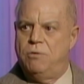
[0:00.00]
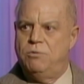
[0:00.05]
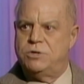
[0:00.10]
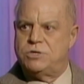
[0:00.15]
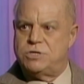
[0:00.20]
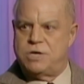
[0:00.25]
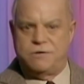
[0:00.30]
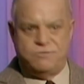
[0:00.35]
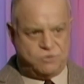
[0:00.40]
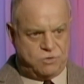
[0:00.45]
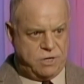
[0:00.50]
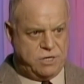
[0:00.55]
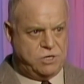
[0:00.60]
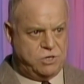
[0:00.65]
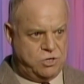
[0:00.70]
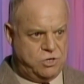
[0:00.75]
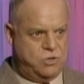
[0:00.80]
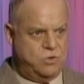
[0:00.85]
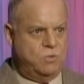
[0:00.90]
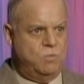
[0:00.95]
which I've tried to
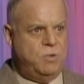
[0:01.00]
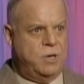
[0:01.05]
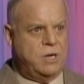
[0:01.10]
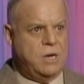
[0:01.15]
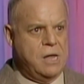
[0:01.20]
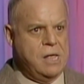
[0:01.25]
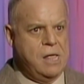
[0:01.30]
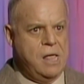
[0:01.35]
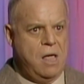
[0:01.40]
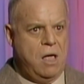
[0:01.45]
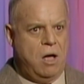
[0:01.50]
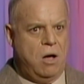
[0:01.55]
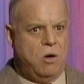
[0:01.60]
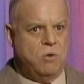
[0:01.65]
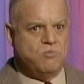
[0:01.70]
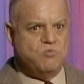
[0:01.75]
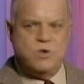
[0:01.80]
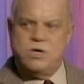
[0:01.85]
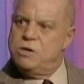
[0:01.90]
do. But we